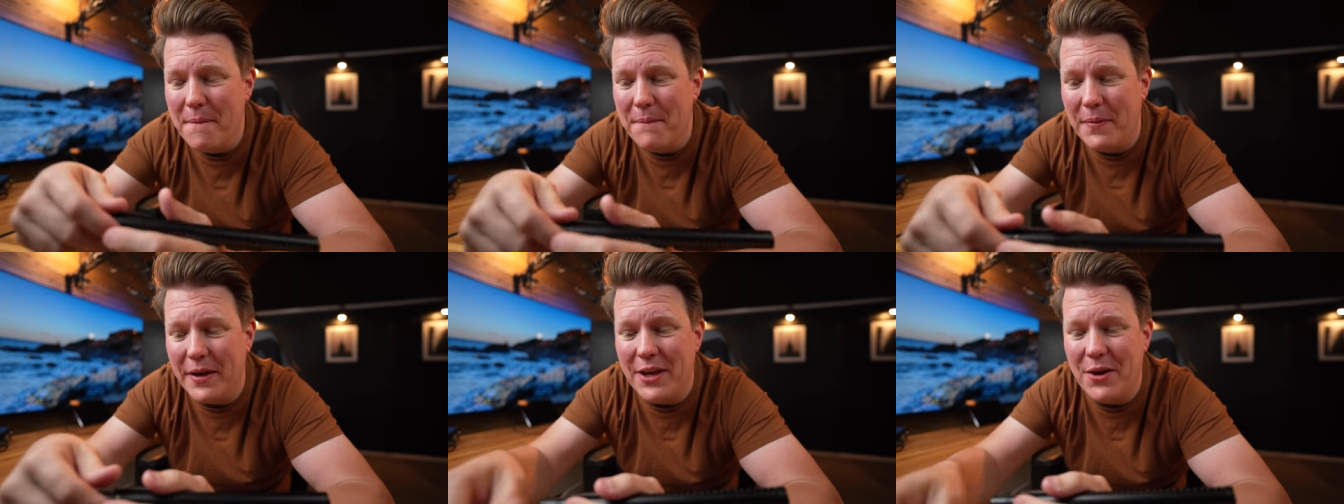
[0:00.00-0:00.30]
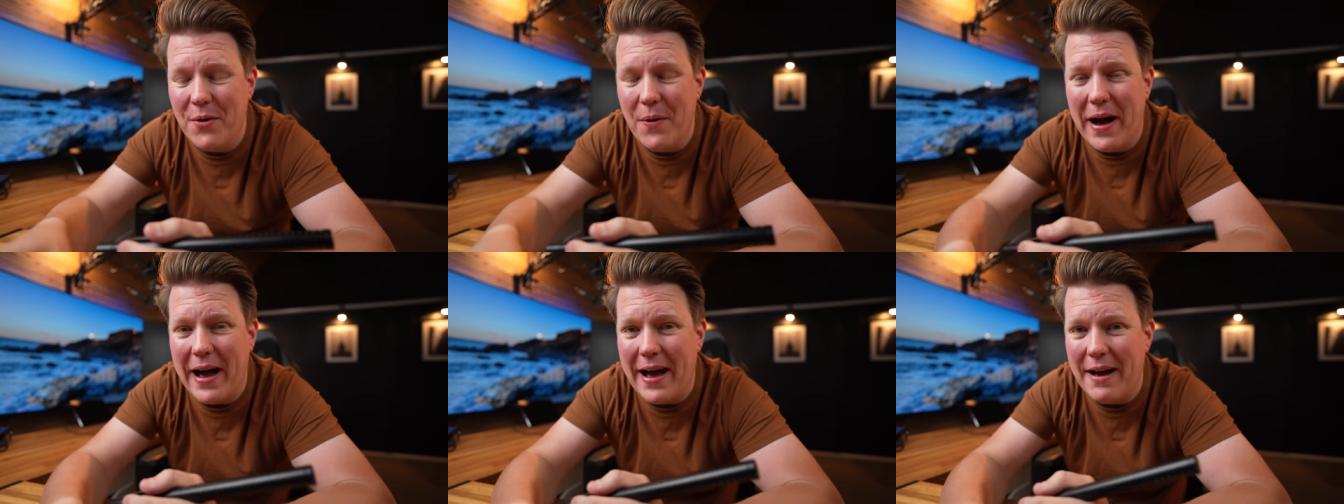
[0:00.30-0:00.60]
but
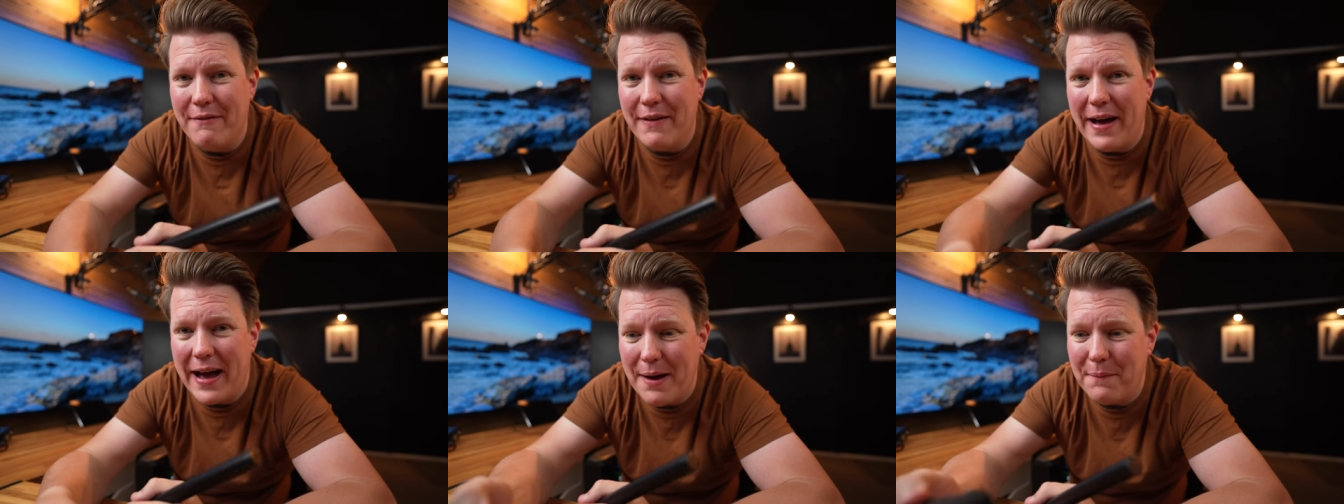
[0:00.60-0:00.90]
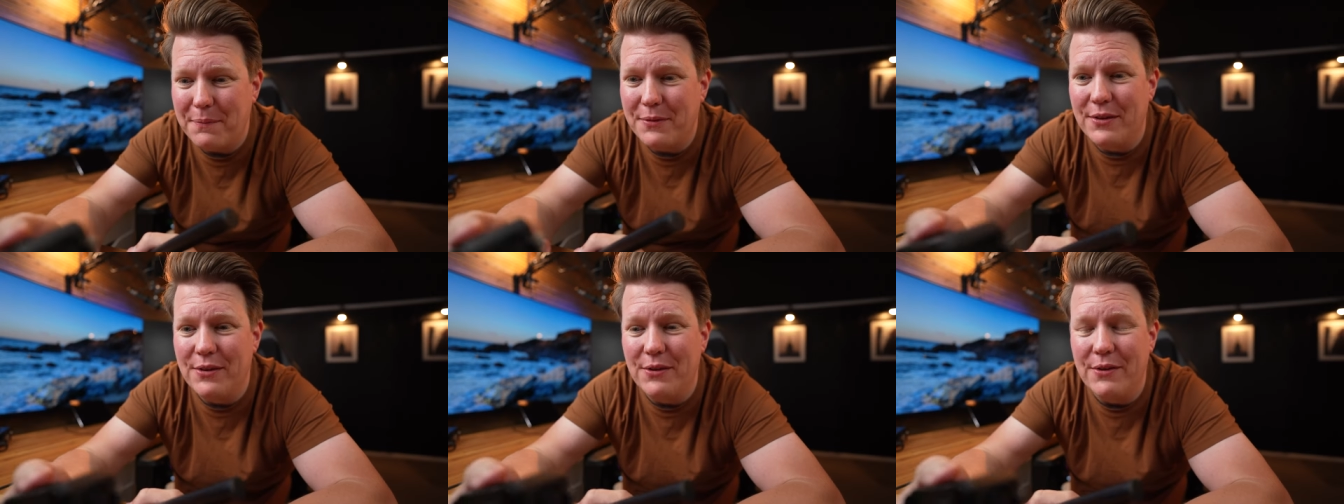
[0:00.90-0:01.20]
you have
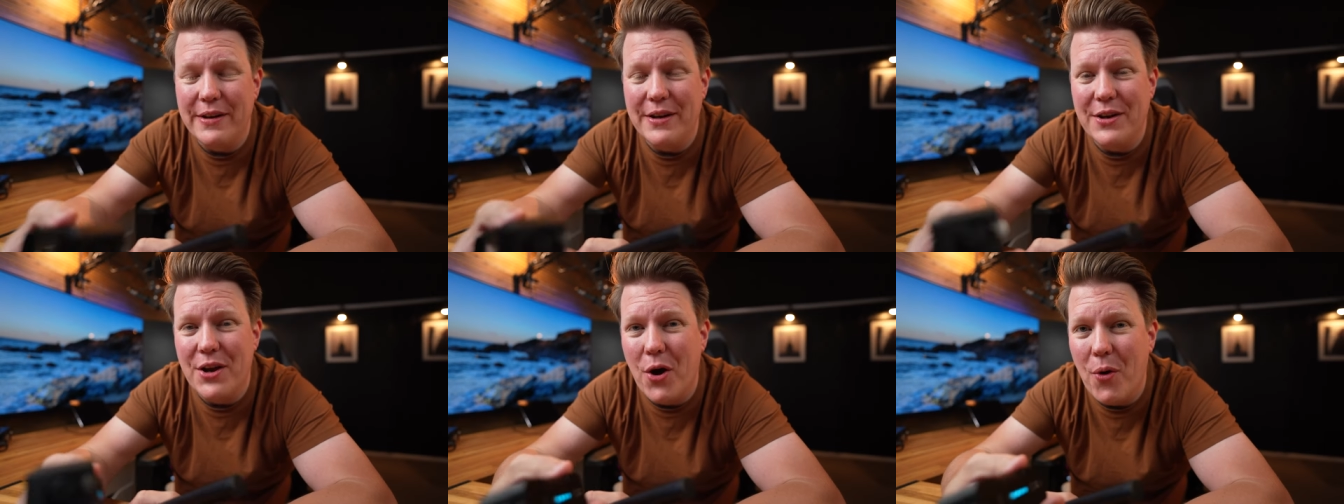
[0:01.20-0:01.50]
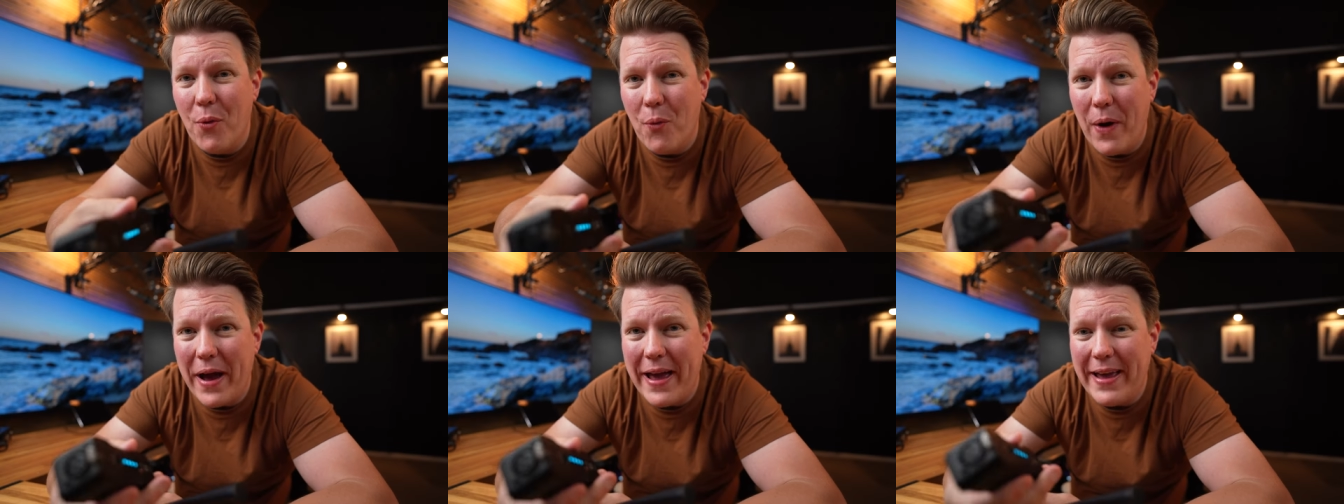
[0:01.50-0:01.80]
absolutely
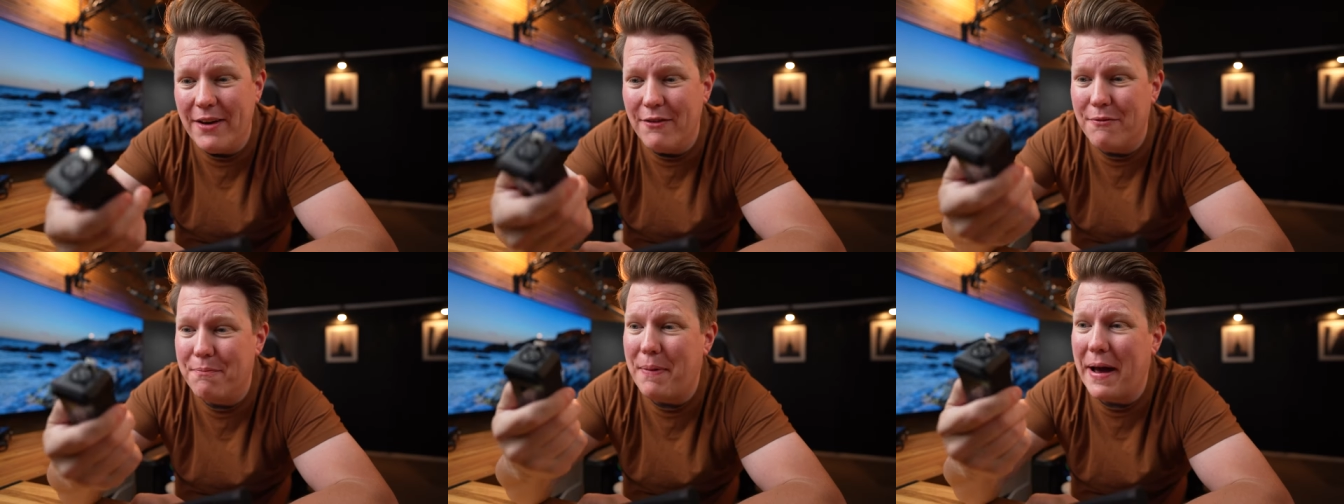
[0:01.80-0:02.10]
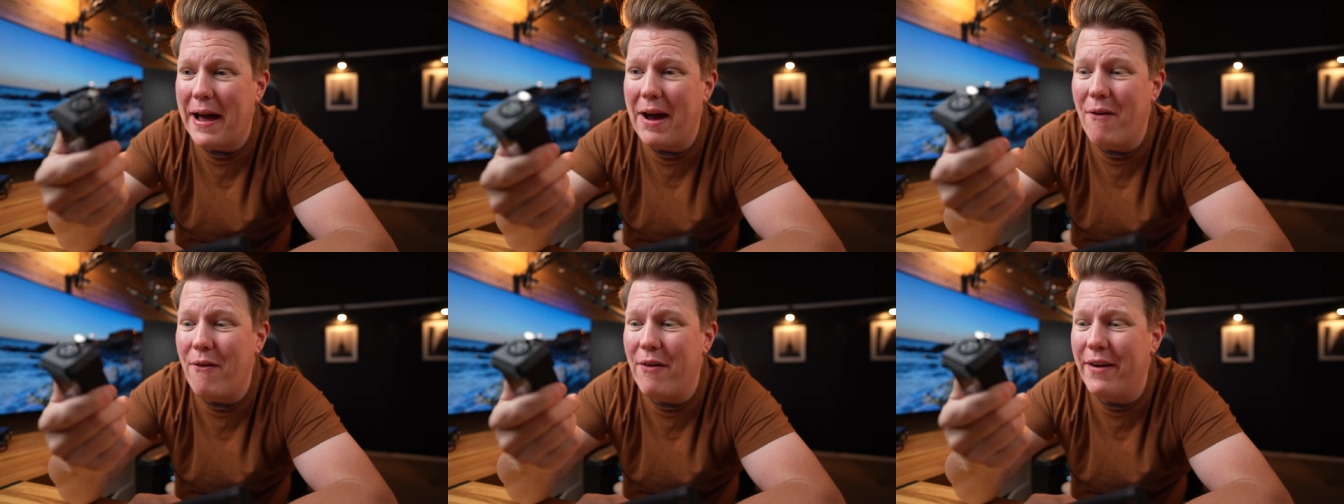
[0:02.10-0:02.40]
no way of
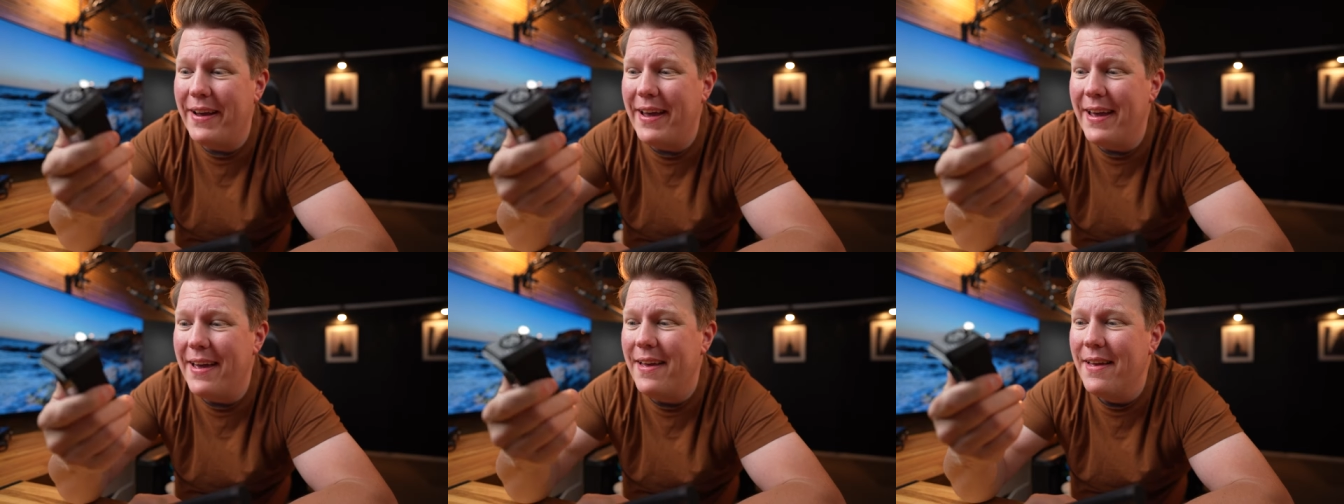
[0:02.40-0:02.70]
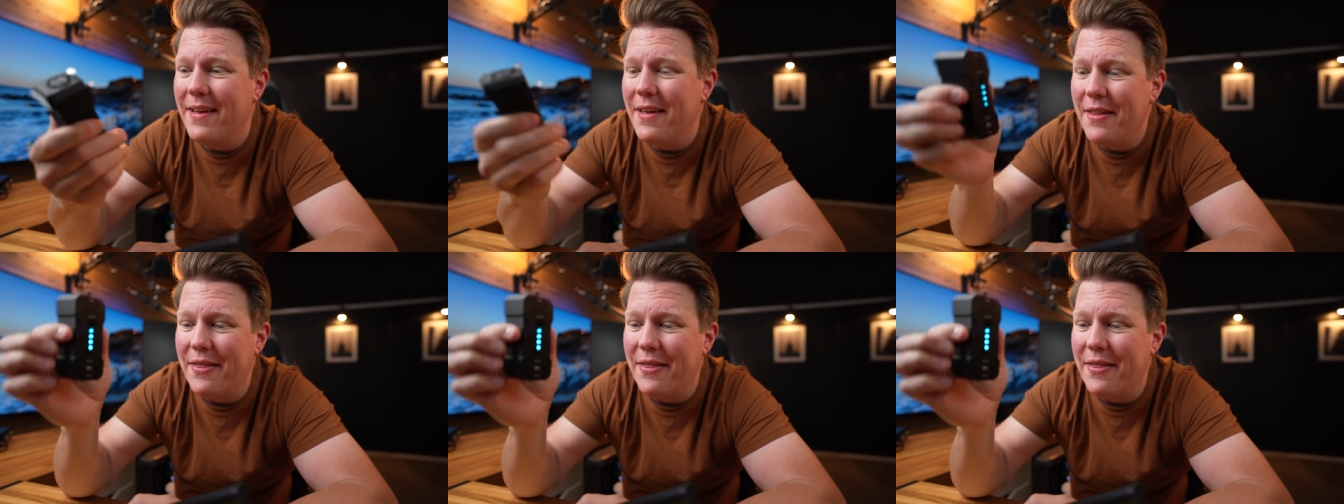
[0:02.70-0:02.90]
powering it,